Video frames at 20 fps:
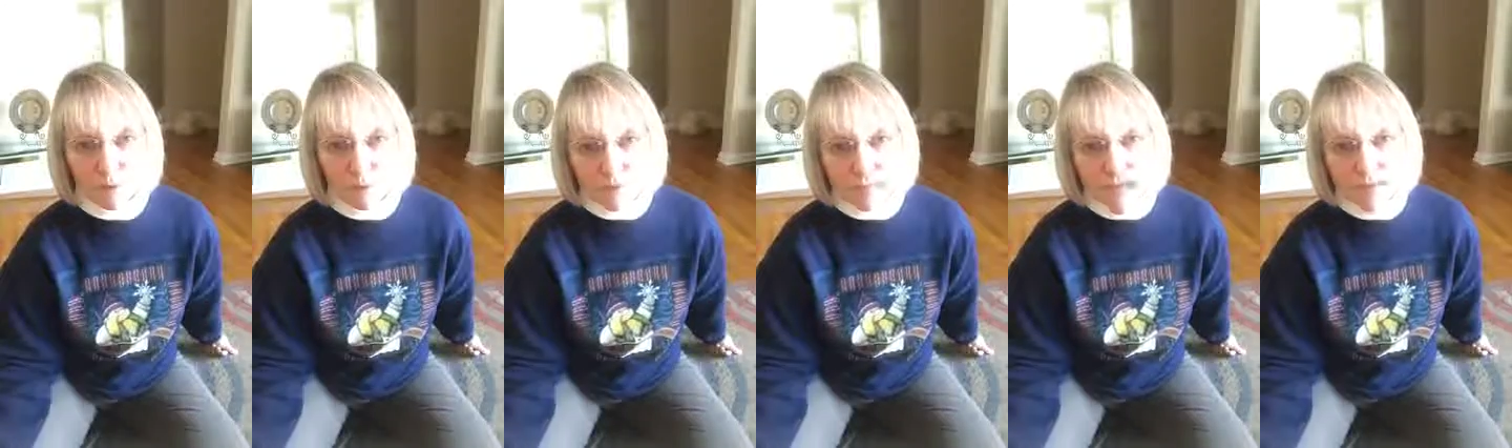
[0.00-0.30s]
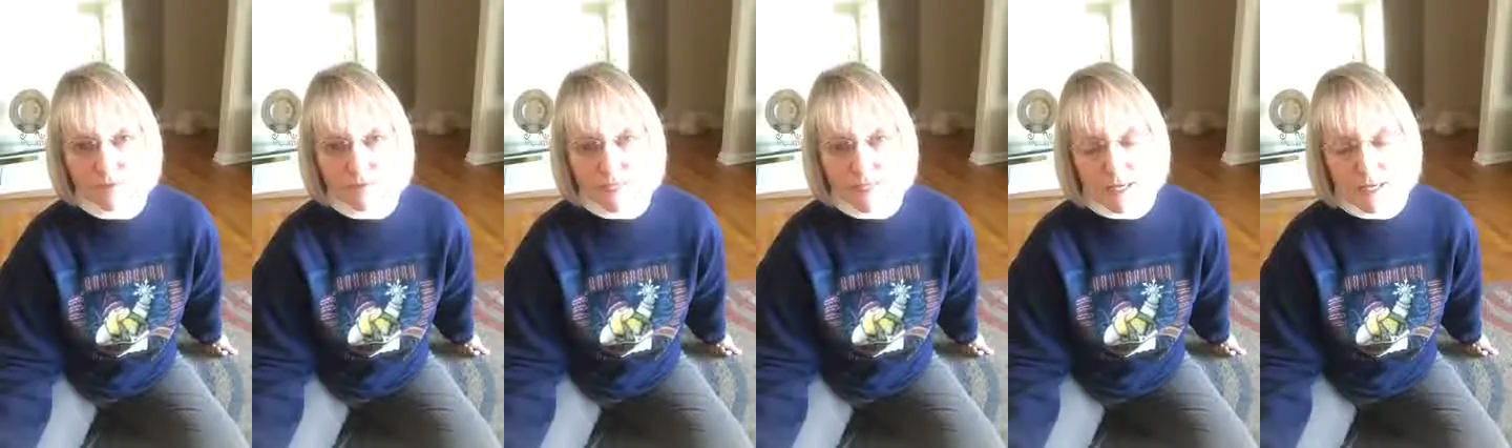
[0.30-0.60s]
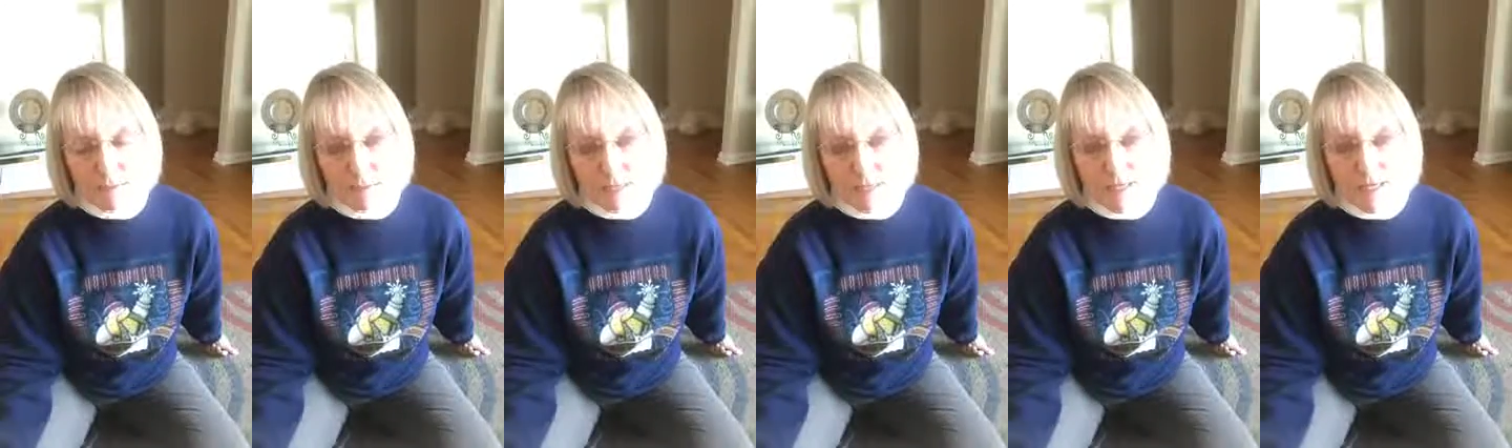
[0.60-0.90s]
would have
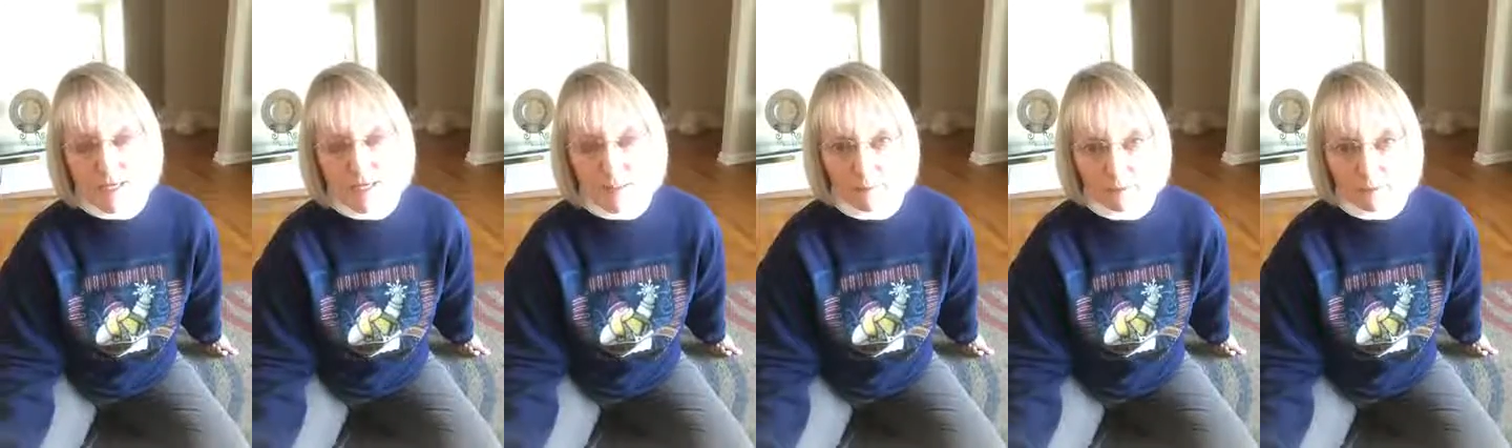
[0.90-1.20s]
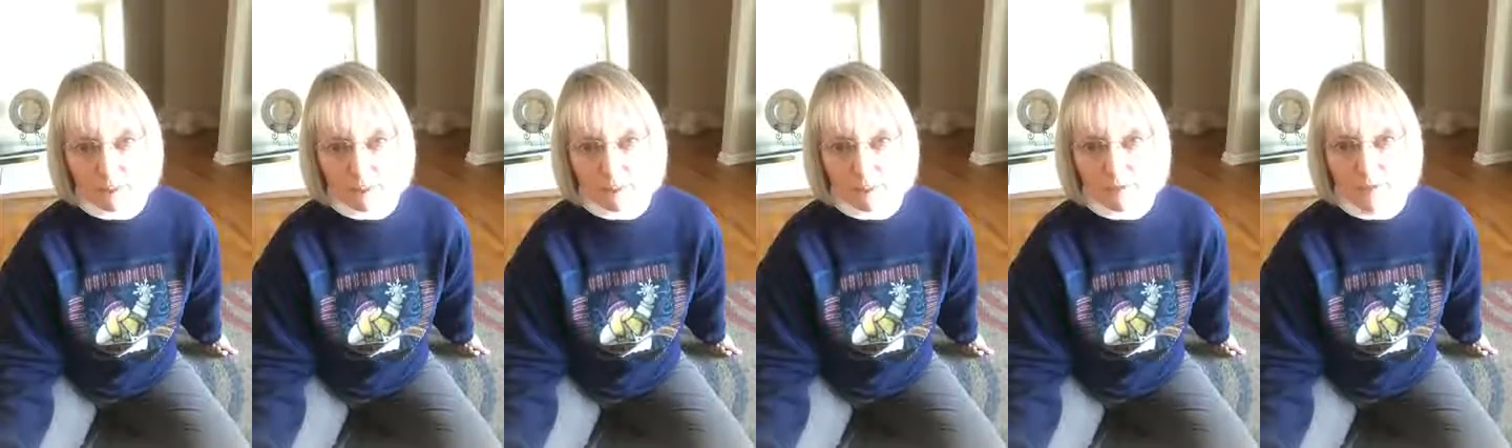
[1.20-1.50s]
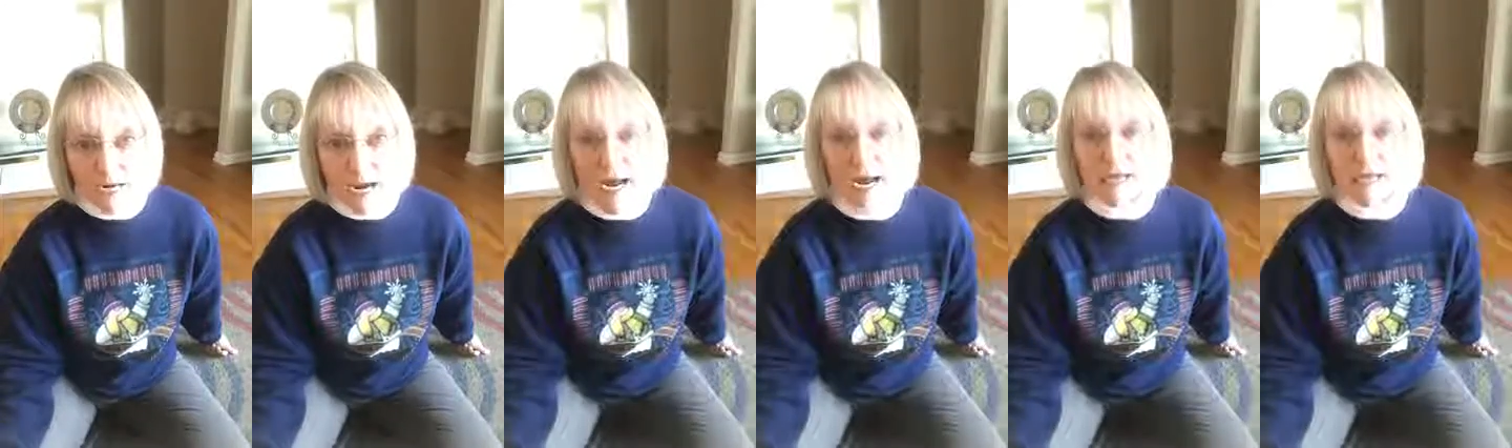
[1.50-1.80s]
somebody come into your
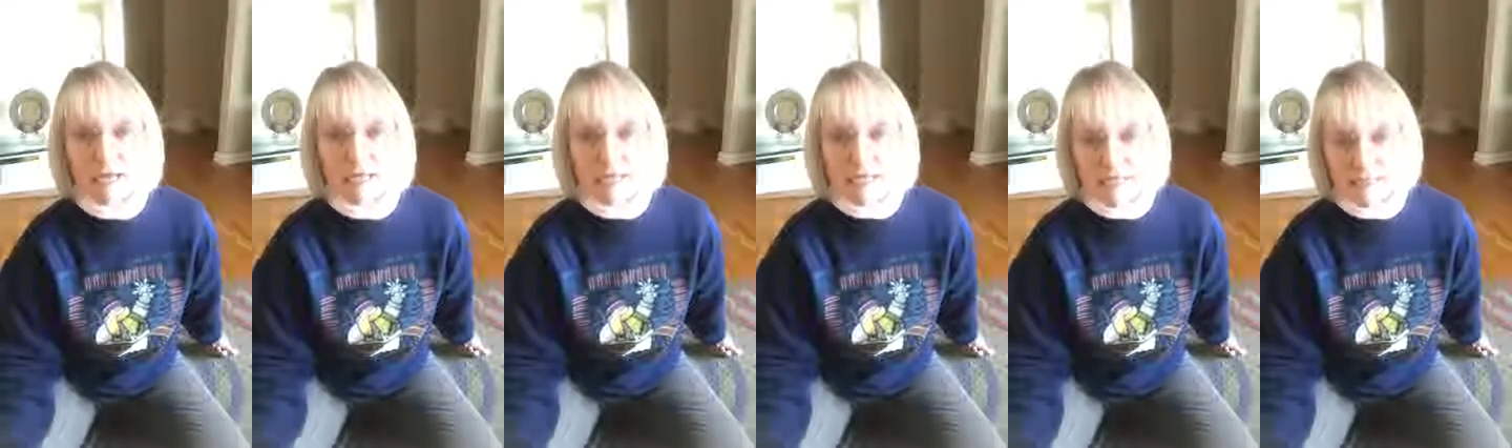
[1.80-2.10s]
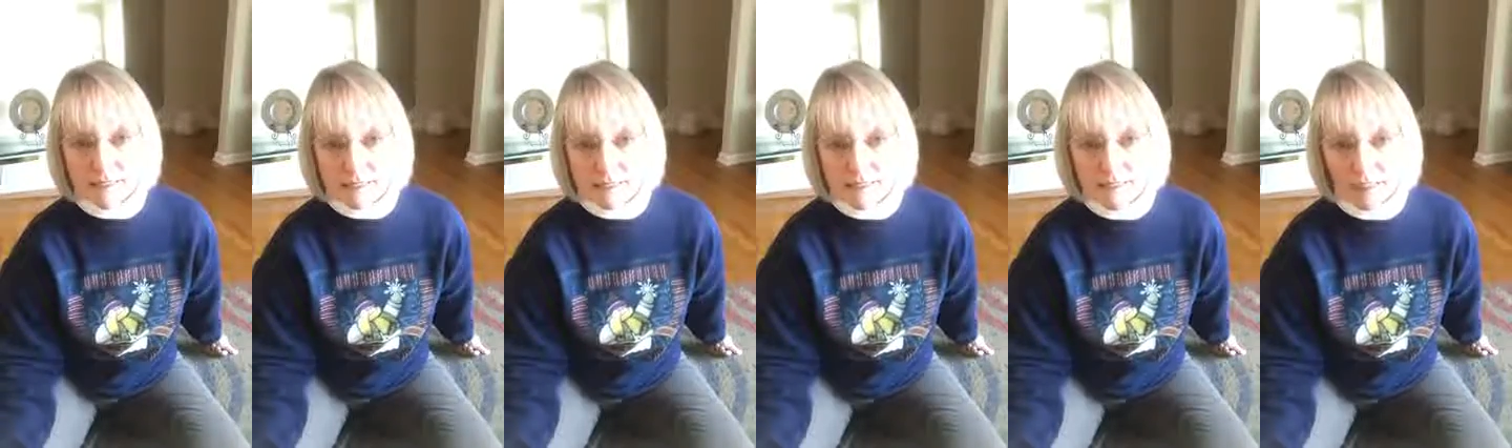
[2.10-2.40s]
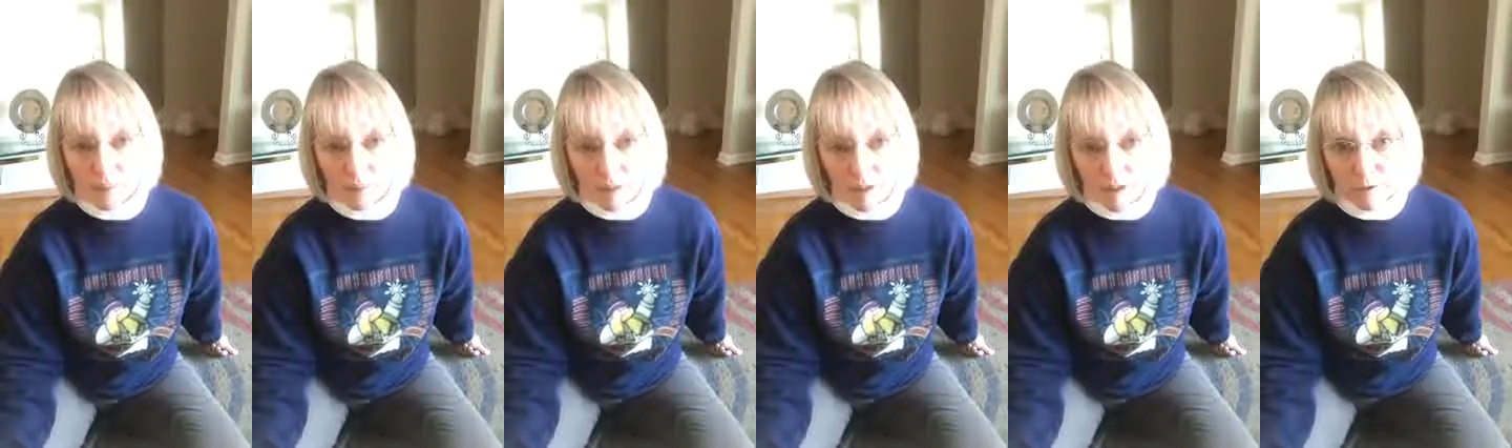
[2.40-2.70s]
house and
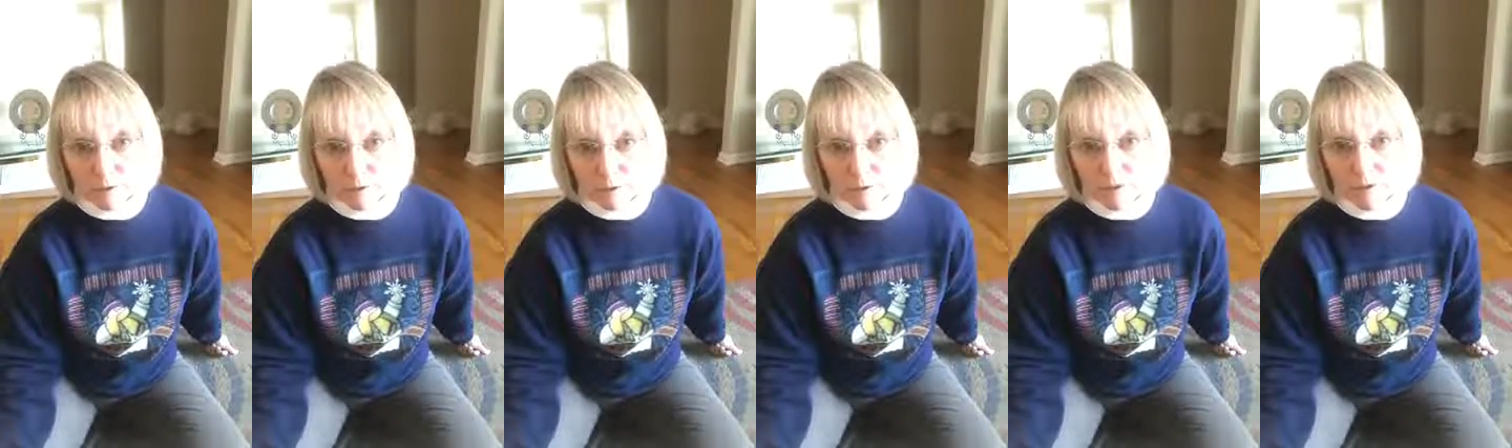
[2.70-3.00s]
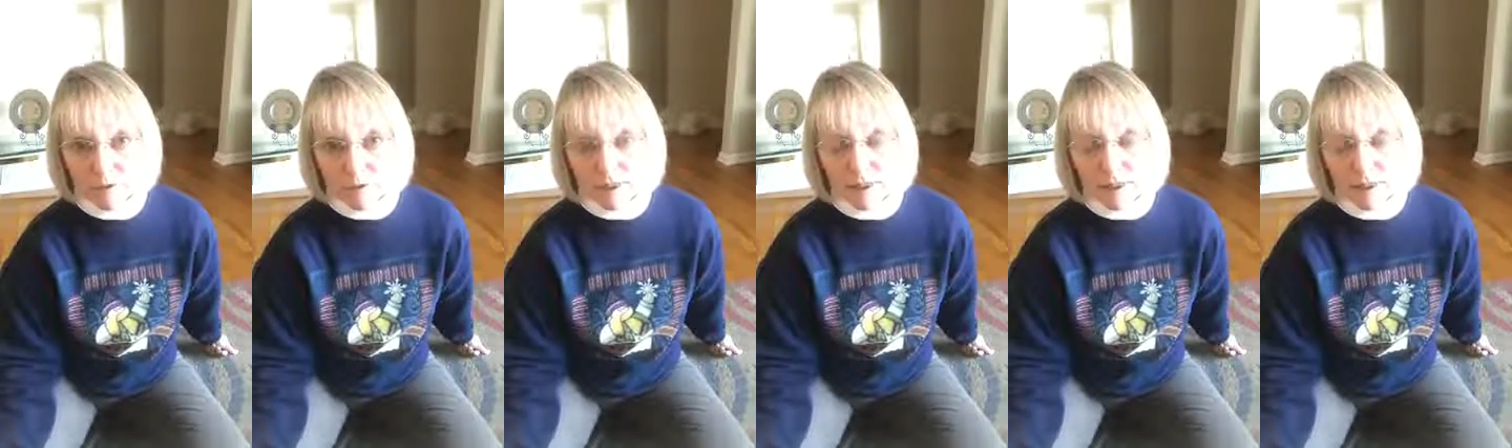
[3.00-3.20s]
sleep over